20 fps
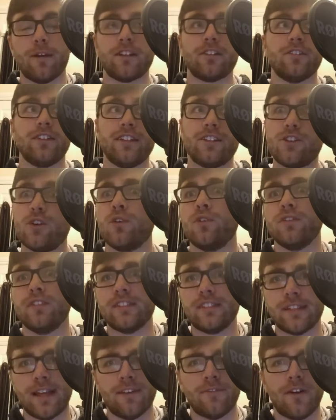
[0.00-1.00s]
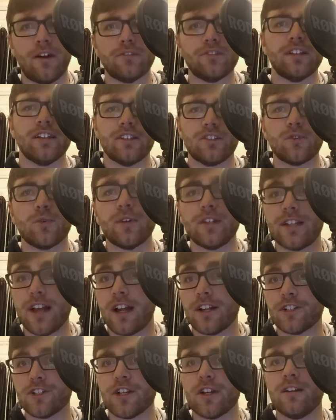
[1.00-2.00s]
turn the safe house into a
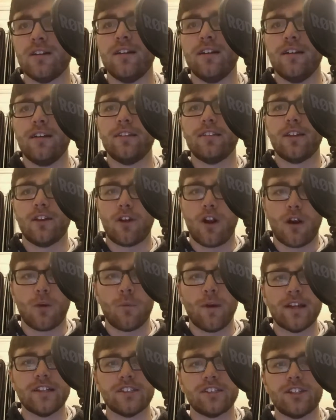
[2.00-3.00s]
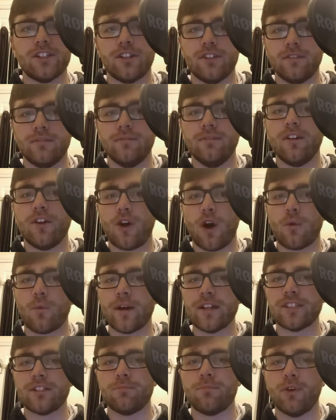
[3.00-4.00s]
dungeon. There are ways to
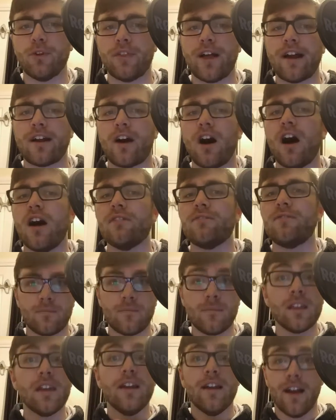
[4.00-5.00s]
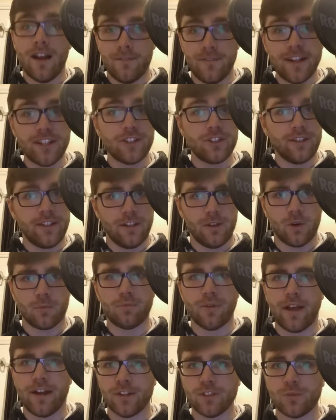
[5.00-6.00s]
pull that off. Eventually,
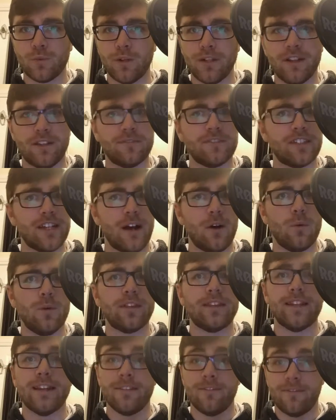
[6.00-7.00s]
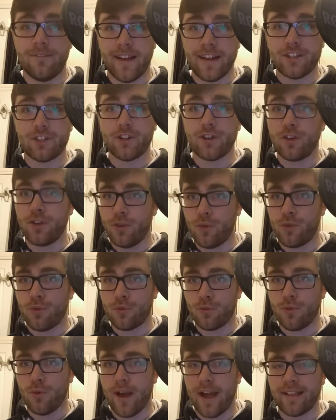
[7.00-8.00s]
your players will have dealt with the adventure you
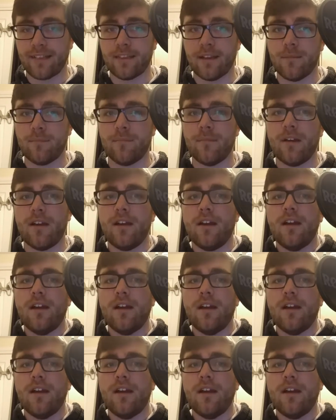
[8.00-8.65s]
threw at them.